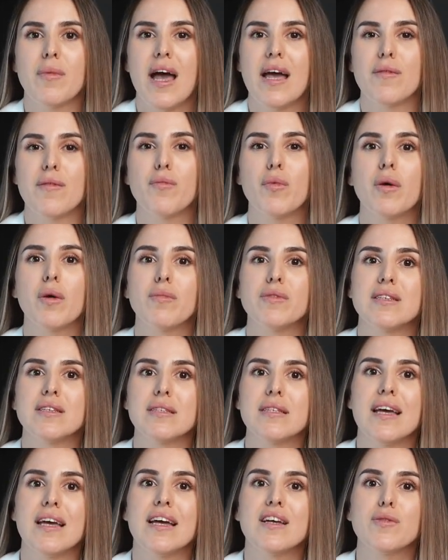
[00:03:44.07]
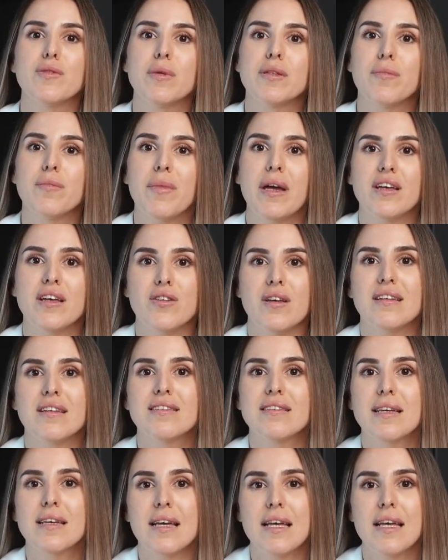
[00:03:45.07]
platform's engagement metrics,